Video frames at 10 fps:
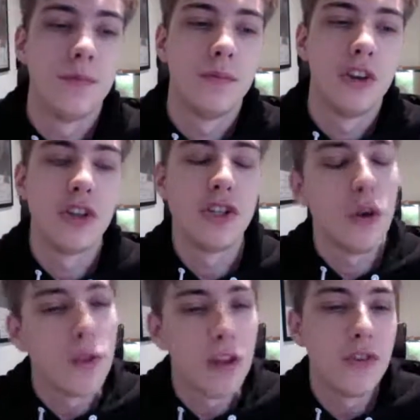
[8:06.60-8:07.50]
Because
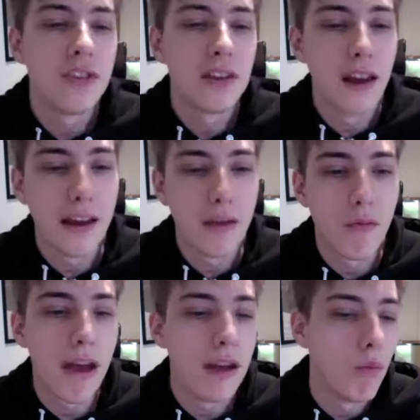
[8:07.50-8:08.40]
normally you see like
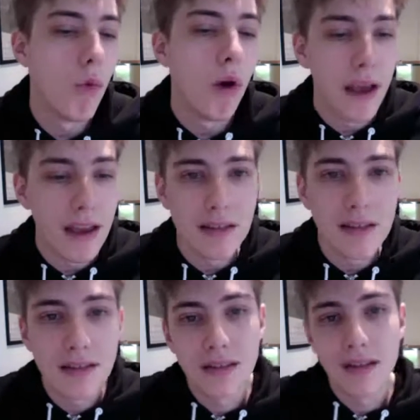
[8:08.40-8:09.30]
red and
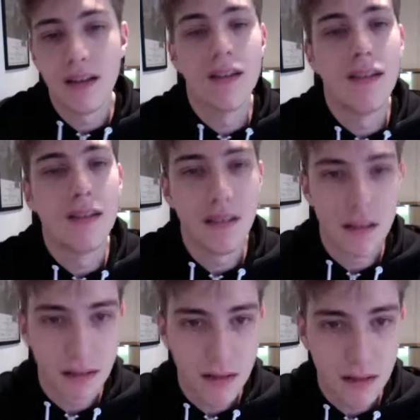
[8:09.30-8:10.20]
whites and
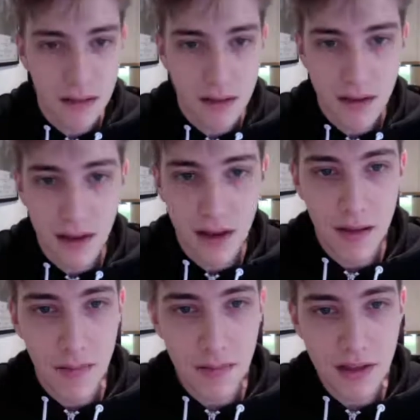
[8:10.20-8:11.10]

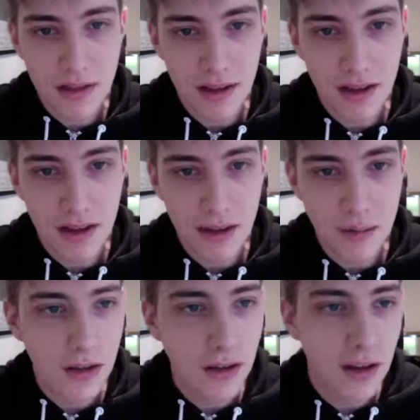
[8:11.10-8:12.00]
things like that. I mean,
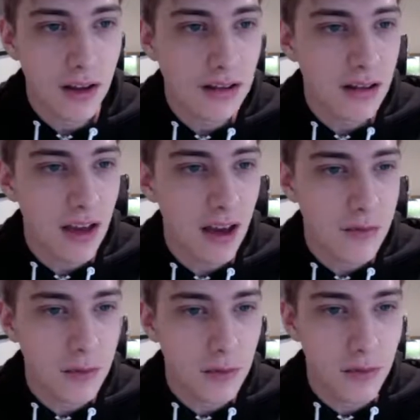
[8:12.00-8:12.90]
no, let's just get up
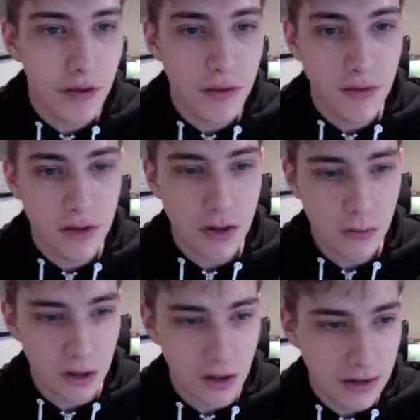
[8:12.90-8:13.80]
some of the previous home
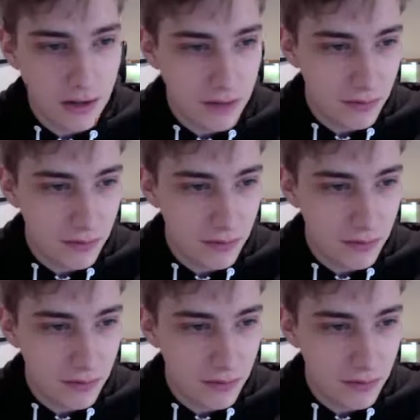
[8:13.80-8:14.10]
kits.